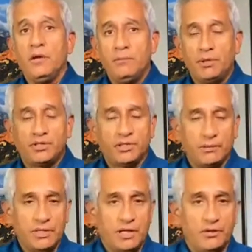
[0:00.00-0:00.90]
but some of
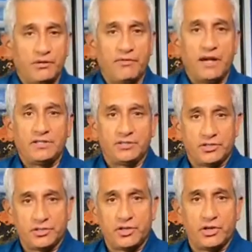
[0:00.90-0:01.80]
the other advisors are
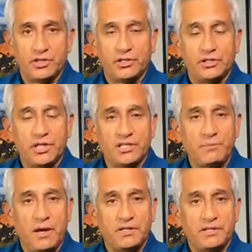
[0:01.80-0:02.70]
starting to test
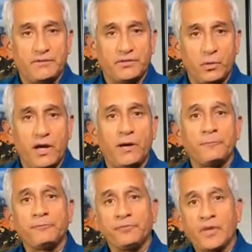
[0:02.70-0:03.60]
positive as well.